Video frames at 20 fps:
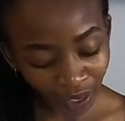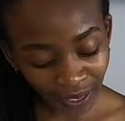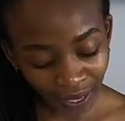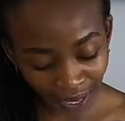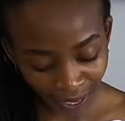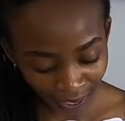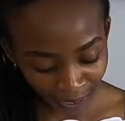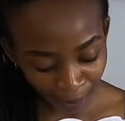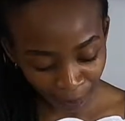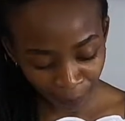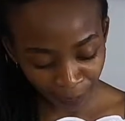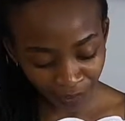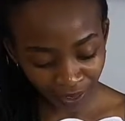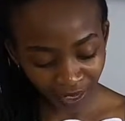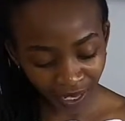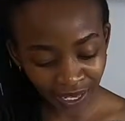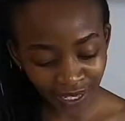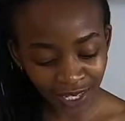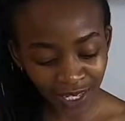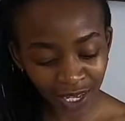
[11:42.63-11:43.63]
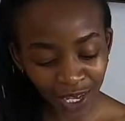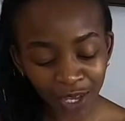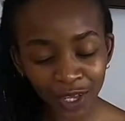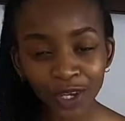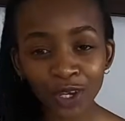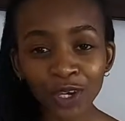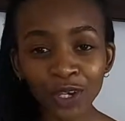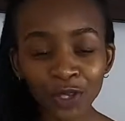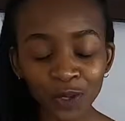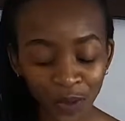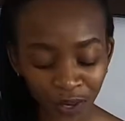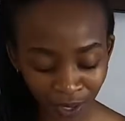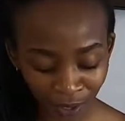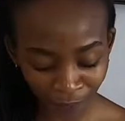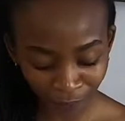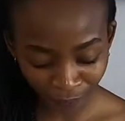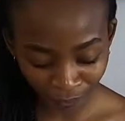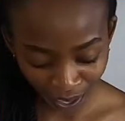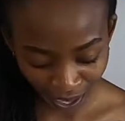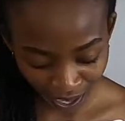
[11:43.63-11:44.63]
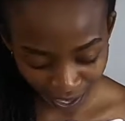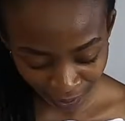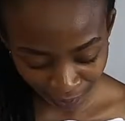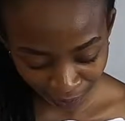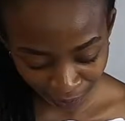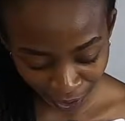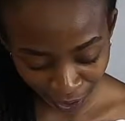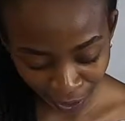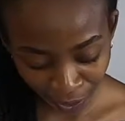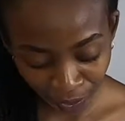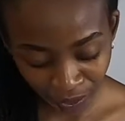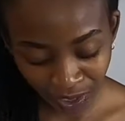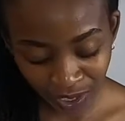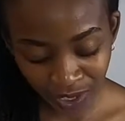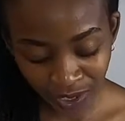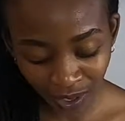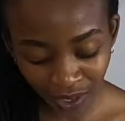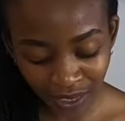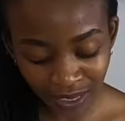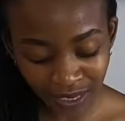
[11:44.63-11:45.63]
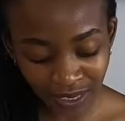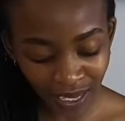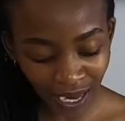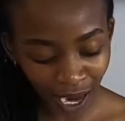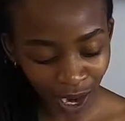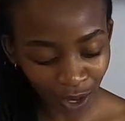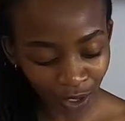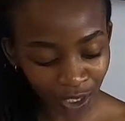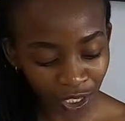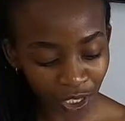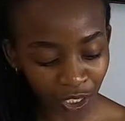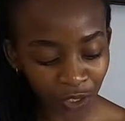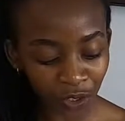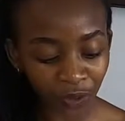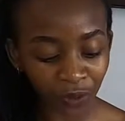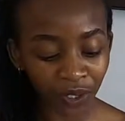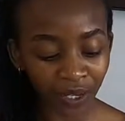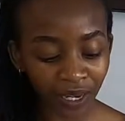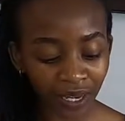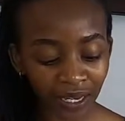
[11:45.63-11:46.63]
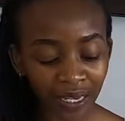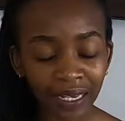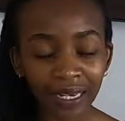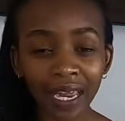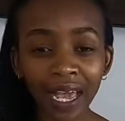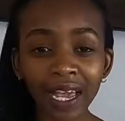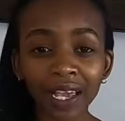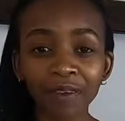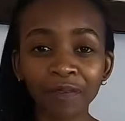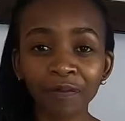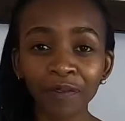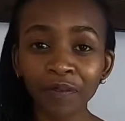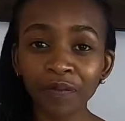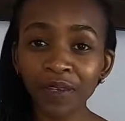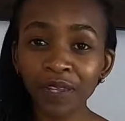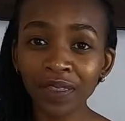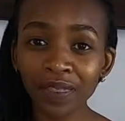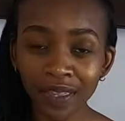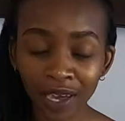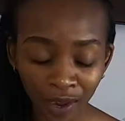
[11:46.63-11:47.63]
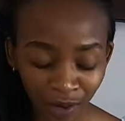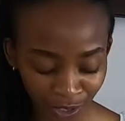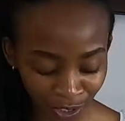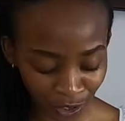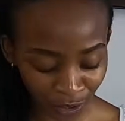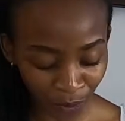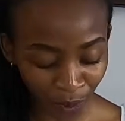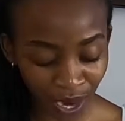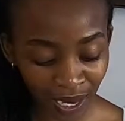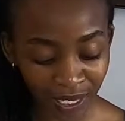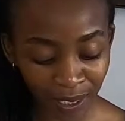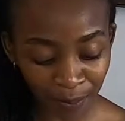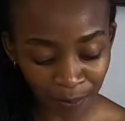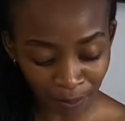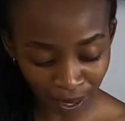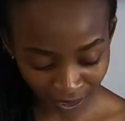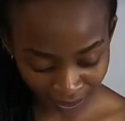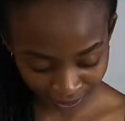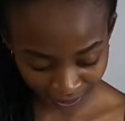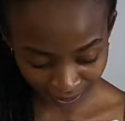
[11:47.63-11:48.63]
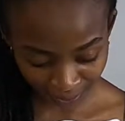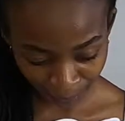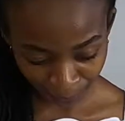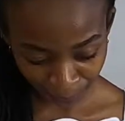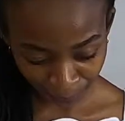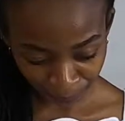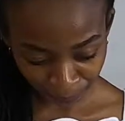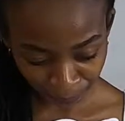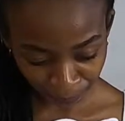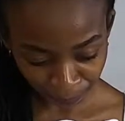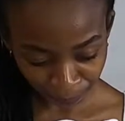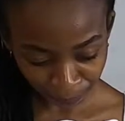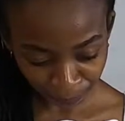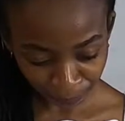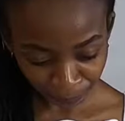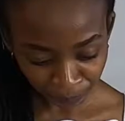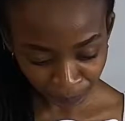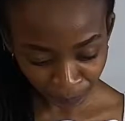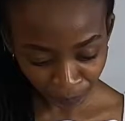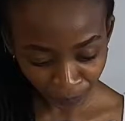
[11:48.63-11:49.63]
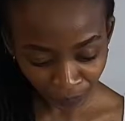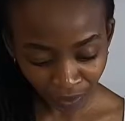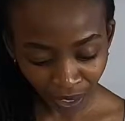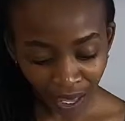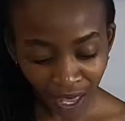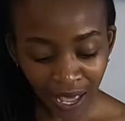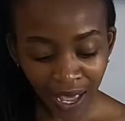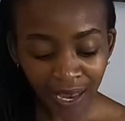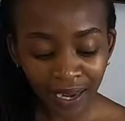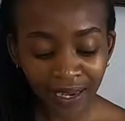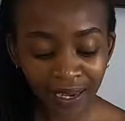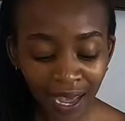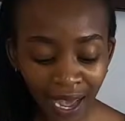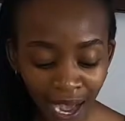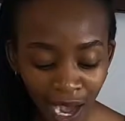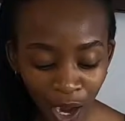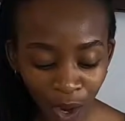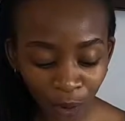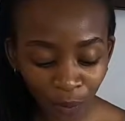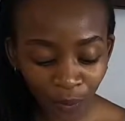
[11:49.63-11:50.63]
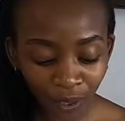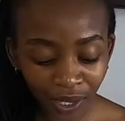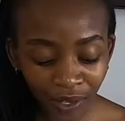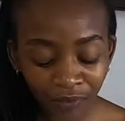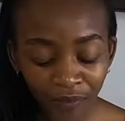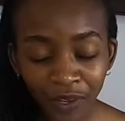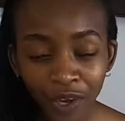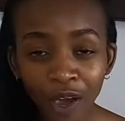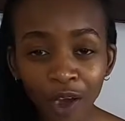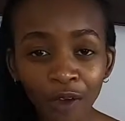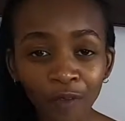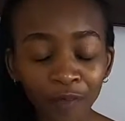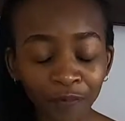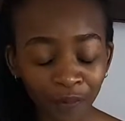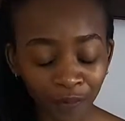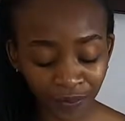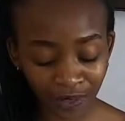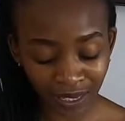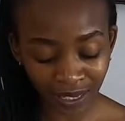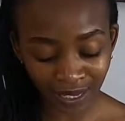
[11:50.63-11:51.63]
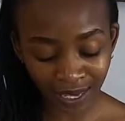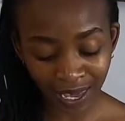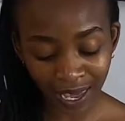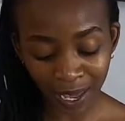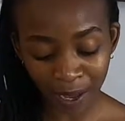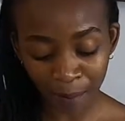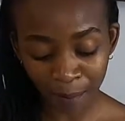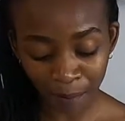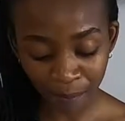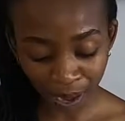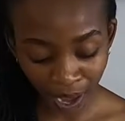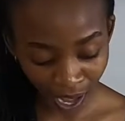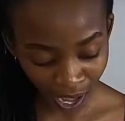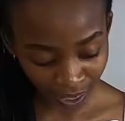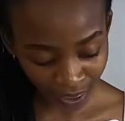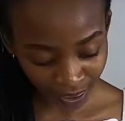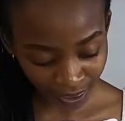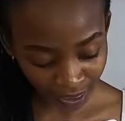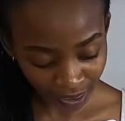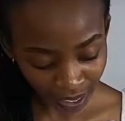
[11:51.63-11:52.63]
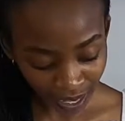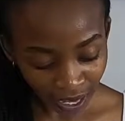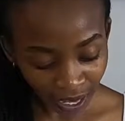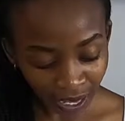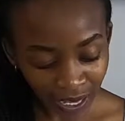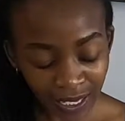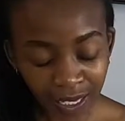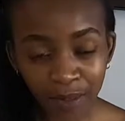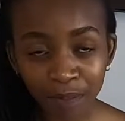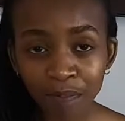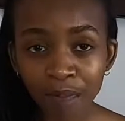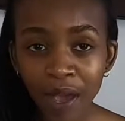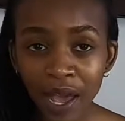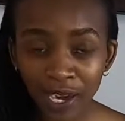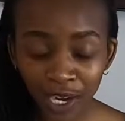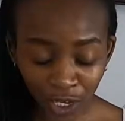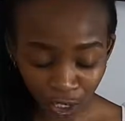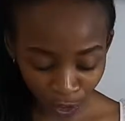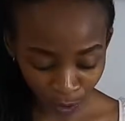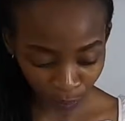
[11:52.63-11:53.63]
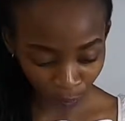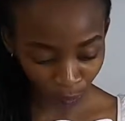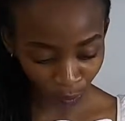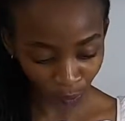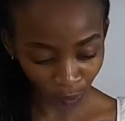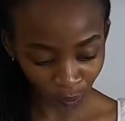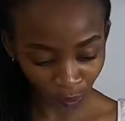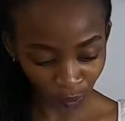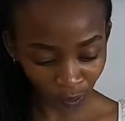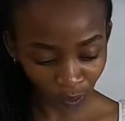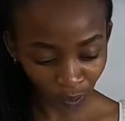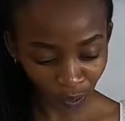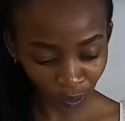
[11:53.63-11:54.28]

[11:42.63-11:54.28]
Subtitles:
okay, let's say you're 25 and you're starting out and you're earning like 15,000 Rand a month. Now, living off 15K a month is manageable.